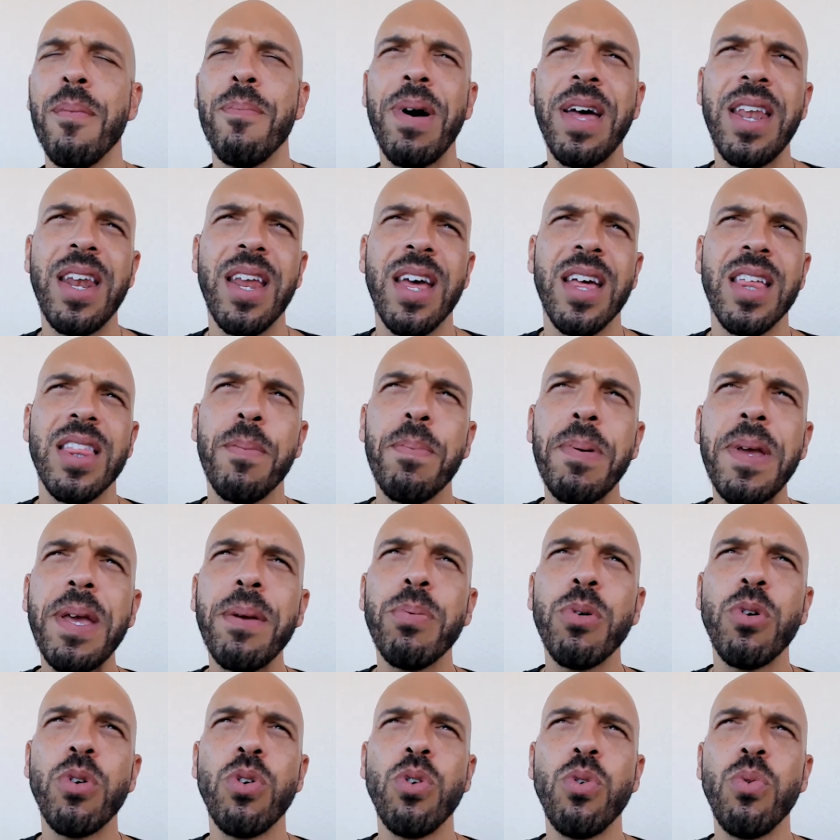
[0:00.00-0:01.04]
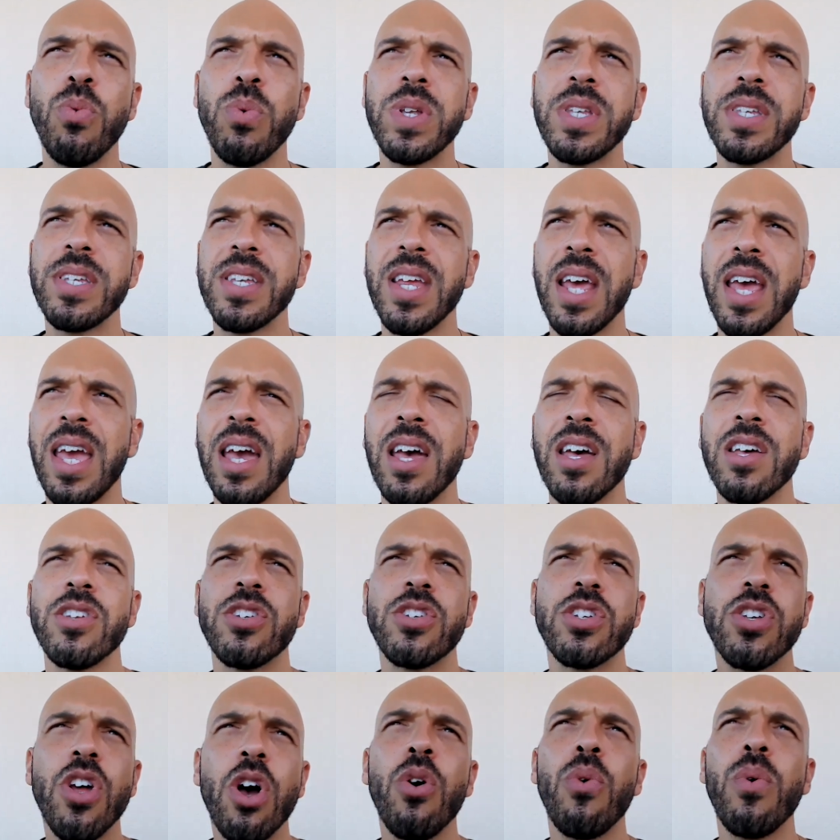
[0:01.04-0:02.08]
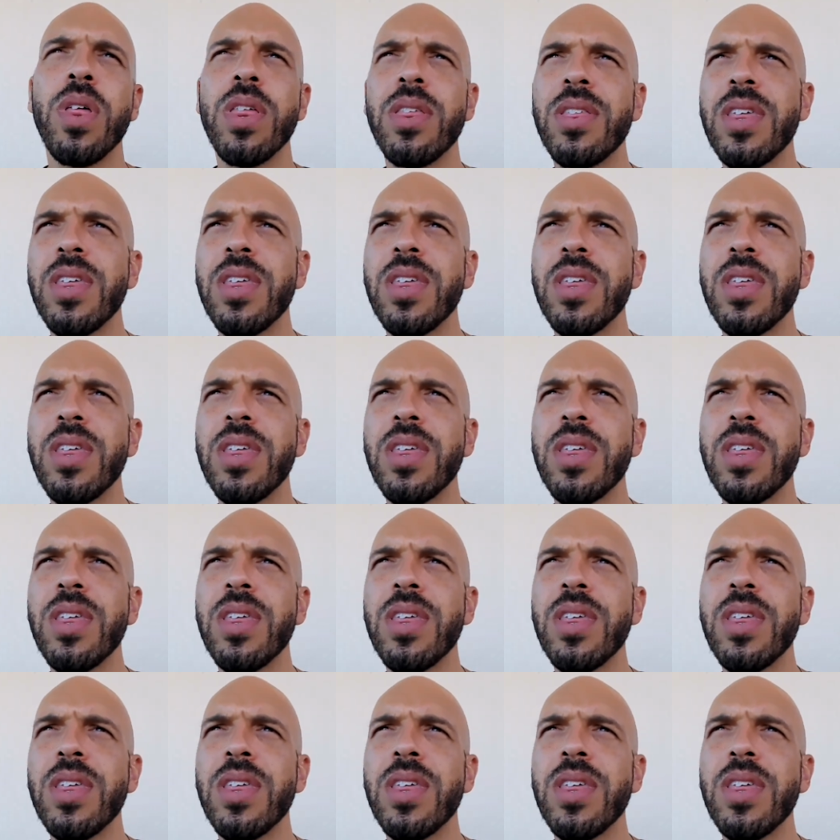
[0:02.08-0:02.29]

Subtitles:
But the people who would say, so